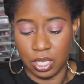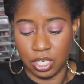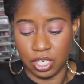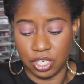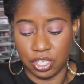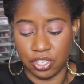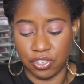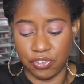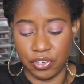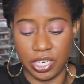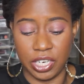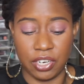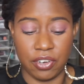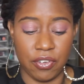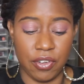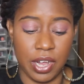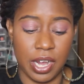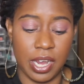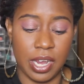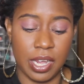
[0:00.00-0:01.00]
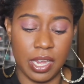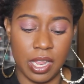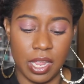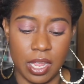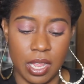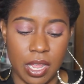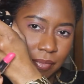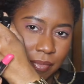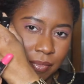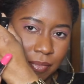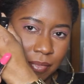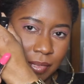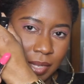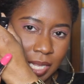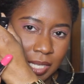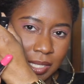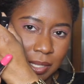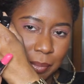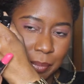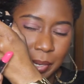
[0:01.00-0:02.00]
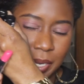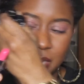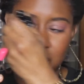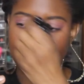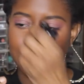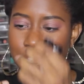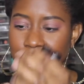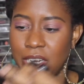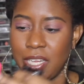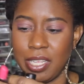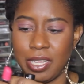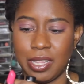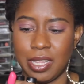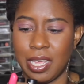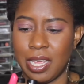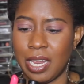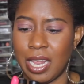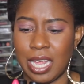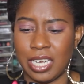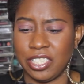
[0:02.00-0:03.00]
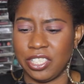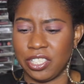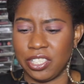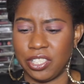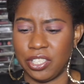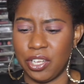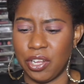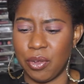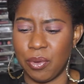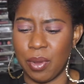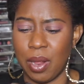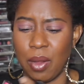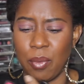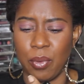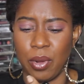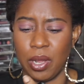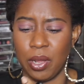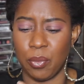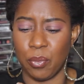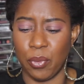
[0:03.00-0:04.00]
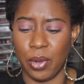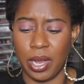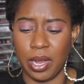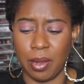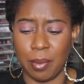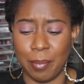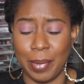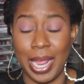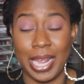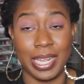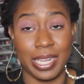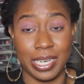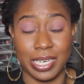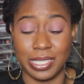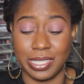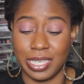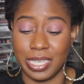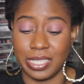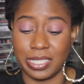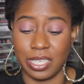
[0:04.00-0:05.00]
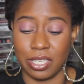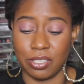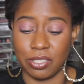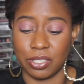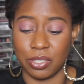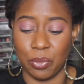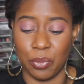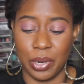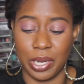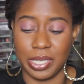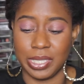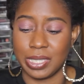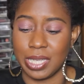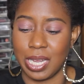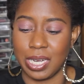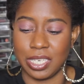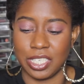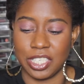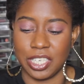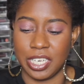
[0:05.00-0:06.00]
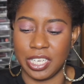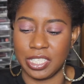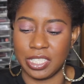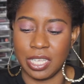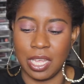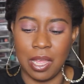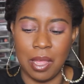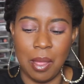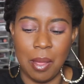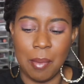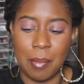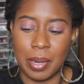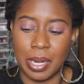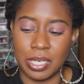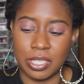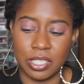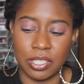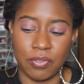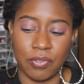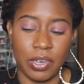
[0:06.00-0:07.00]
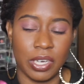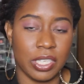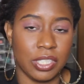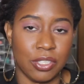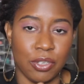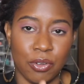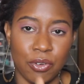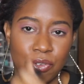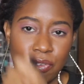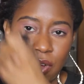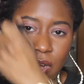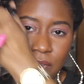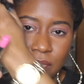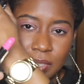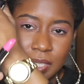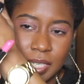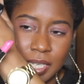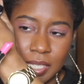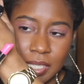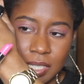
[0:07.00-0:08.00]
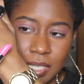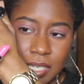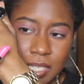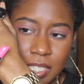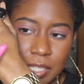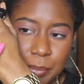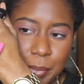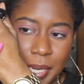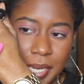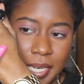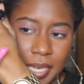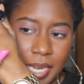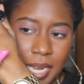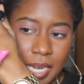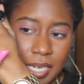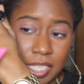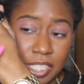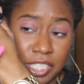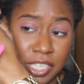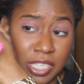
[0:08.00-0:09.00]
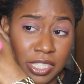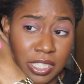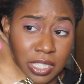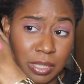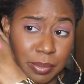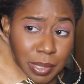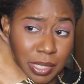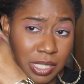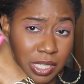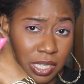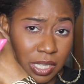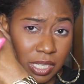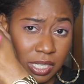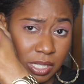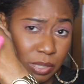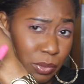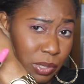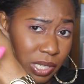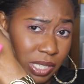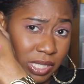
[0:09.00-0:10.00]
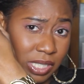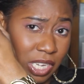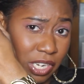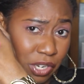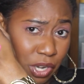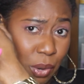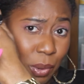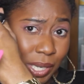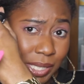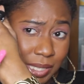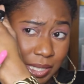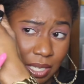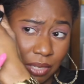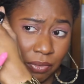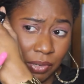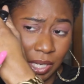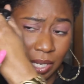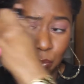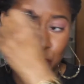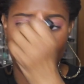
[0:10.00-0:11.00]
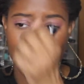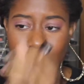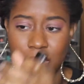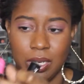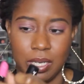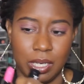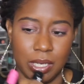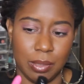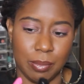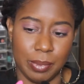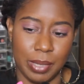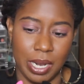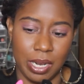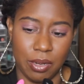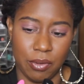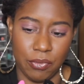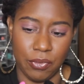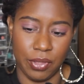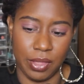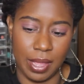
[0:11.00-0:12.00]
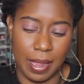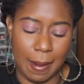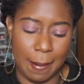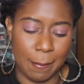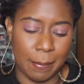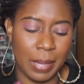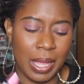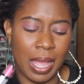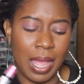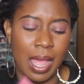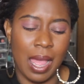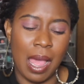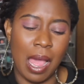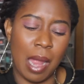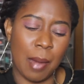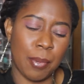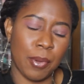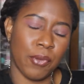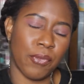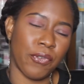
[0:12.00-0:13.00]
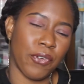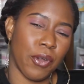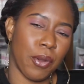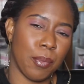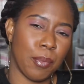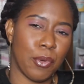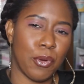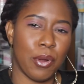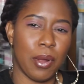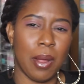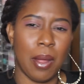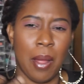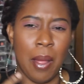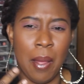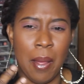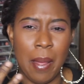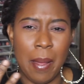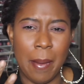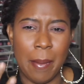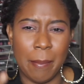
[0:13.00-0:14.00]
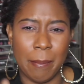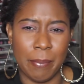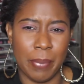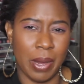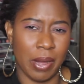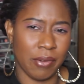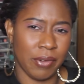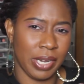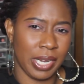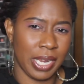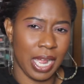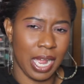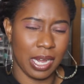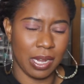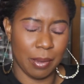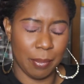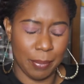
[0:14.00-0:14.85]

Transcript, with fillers: Street Cred. That's a pink shade that I just know I wouldn't wear. Back in the days I used to wear these kind of shades, but I just really don't gravitate to these pinky kind of shades, especially this one, because I know I definitely would need a lip liner for that. I prefer more berry kind